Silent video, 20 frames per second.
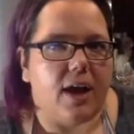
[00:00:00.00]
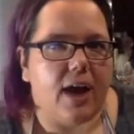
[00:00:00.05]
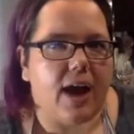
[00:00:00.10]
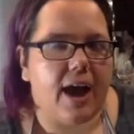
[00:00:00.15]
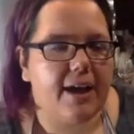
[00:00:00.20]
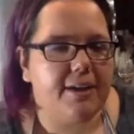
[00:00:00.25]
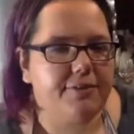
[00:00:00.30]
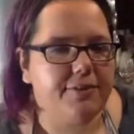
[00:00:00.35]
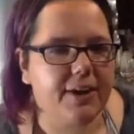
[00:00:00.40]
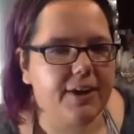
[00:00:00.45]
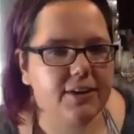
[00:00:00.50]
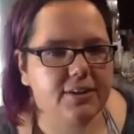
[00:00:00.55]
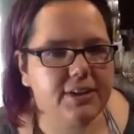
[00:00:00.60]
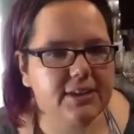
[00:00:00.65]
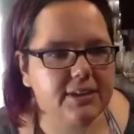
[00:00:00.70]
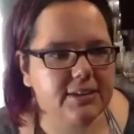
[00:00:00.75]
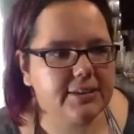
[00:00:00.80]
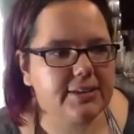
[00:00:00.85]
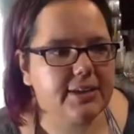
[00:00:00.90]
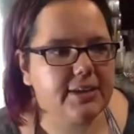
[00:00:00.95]
I found
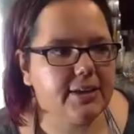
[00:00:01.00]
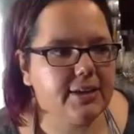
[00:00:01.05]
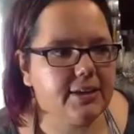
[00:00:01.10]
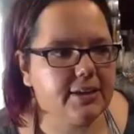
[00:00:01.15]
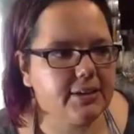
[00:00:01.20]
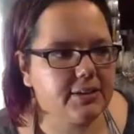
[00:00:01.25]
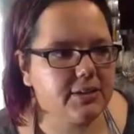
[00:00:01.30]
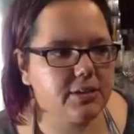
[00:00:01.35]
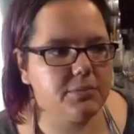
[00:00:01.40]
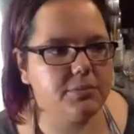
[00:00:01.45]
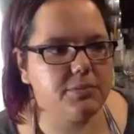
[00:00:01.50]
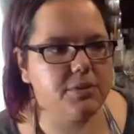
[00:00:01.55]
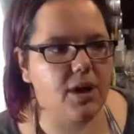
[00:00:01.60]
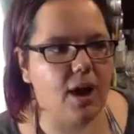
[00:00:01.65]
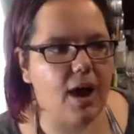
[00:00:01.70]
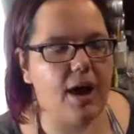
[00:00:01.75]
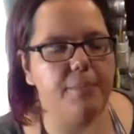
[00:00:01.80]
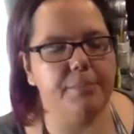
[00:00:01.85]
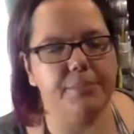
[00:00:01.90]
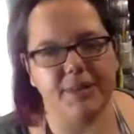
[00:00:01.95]
it to
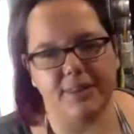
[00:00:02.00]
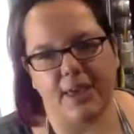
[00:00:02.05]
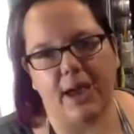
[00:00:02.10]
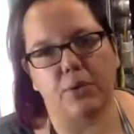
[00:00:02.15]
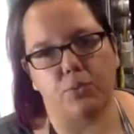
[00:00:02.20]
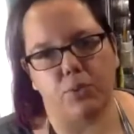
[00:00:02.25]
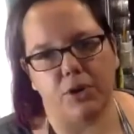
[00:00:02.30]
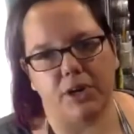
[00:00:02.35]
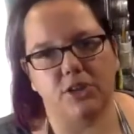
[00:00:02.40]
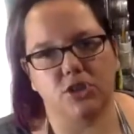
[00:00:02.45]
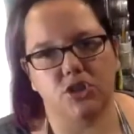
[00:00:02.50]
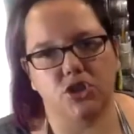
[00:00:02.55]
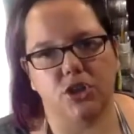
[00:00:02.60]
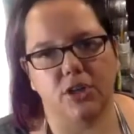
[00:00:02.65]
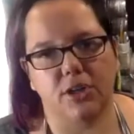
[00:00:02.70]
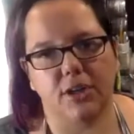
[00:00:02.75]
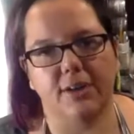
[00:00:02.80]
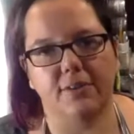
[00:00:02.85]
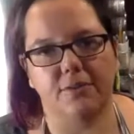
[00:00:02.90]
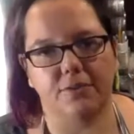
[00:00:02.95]
not be that rich
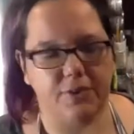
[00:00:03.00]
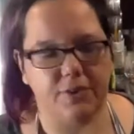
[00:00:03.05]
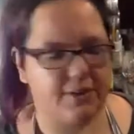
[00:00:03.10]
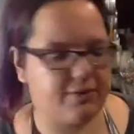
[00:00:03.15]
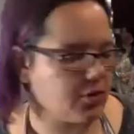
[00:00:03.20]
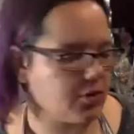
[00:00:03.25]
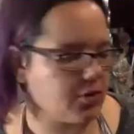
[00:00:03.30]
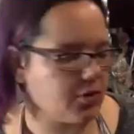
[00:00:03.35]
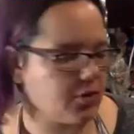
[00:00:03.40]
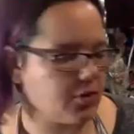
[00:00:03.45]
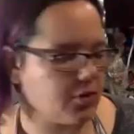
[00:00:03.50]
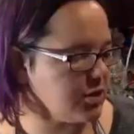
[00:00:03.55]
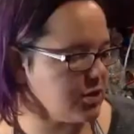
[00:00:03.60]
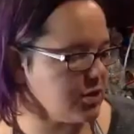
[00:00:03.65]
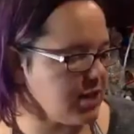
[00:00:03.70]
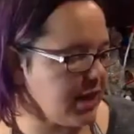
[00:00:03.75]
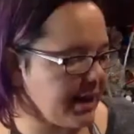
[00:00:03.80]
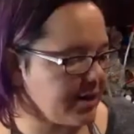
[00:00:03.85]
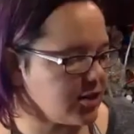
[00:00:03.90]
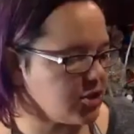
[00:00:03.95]
in flavor. So the
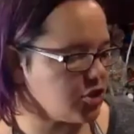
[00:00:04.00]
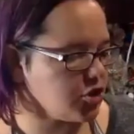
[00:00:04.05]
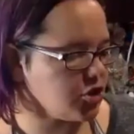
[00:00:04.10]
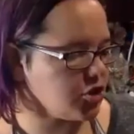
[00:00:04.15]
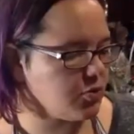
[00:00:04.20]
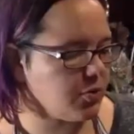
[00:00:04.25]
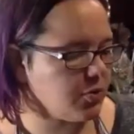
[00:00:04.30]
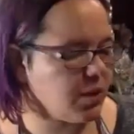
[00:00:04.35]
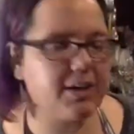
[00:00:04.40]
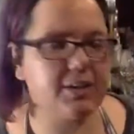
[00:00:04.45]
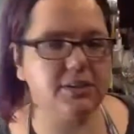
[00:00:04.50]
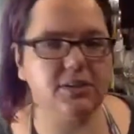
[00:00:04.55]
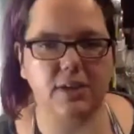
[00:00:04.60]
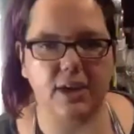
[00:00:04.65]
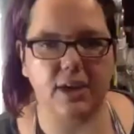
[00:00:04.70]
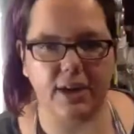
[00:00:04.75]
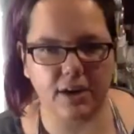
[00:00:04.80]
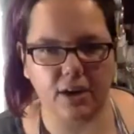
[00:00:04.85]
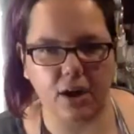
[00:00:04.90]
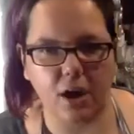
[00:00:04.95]
texture wise, I
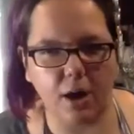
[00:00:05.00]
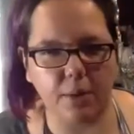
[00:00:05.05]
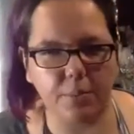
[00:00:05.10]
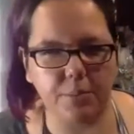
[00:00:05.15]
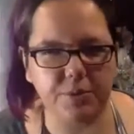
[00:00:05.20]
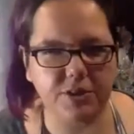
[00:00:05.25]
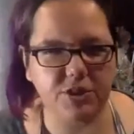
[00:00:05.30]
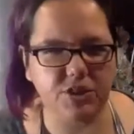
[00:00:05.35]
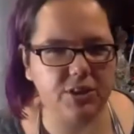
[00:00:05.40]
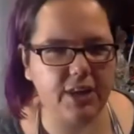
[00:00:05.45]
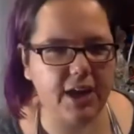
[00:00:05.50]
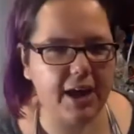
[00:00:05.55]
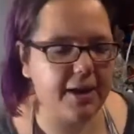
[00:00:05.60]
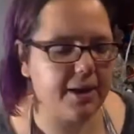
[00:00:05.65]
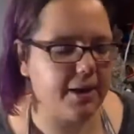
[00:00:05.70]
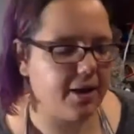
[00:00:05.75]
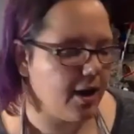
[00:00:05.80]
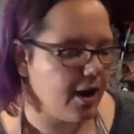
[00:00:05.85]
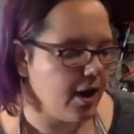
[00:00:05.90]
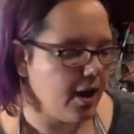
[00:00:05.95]
had accomplished that.
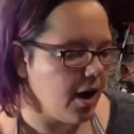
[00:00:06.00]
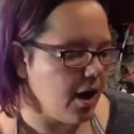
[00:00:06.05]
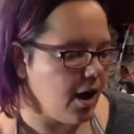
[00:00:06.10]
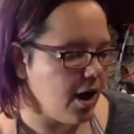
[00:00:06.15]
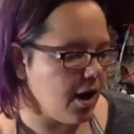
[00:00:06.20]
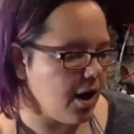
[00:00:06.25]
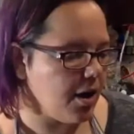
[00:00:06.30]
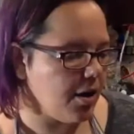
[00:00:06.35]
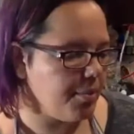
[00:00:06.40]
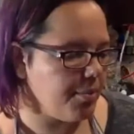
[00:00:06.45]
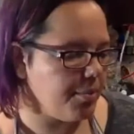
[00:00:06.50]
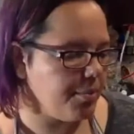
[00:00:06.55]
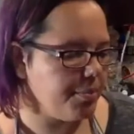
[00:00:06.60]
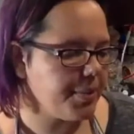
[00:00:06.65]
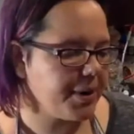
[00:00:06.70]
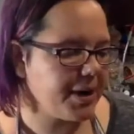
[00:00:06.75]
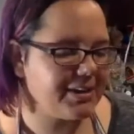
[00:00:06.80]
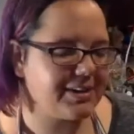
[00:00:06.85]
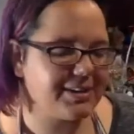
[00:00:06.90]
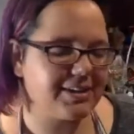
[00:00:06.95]
Um,
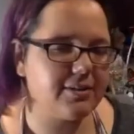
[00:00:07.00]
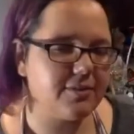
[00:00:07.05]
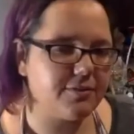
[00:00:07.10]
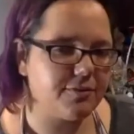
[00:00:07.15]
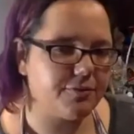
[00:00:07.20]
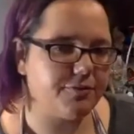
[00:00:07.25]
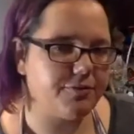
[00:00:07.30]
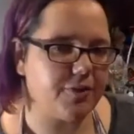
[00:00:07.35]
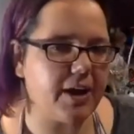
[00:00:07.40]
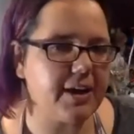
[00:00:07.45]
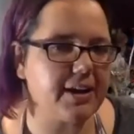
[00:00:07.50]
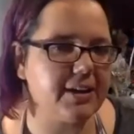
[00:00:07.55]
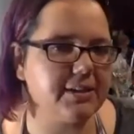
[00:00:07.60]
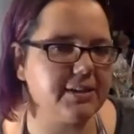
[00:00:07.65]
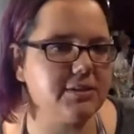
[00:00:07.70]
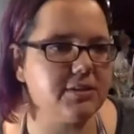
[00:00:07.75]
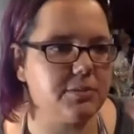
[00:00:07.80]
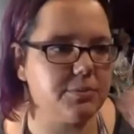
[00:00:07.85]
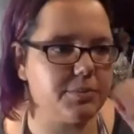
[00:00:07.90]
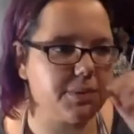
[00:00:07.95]
but I didn't find
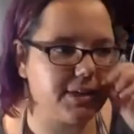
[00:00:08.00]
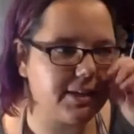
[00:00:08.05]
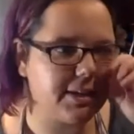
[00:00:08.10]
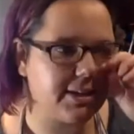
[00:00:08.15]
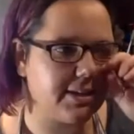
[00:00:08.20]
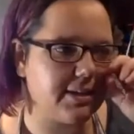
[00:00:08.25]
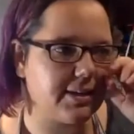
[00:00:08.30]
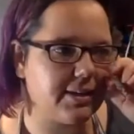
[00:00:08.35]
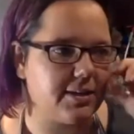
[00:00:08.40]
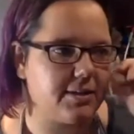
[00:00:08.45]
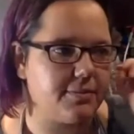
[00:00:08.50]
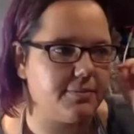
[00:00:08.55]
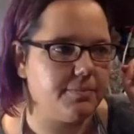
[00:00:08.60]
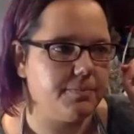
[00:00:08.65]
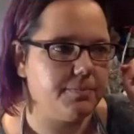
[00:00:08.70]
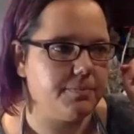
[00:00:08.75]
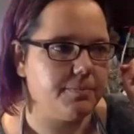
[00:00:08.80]
it to be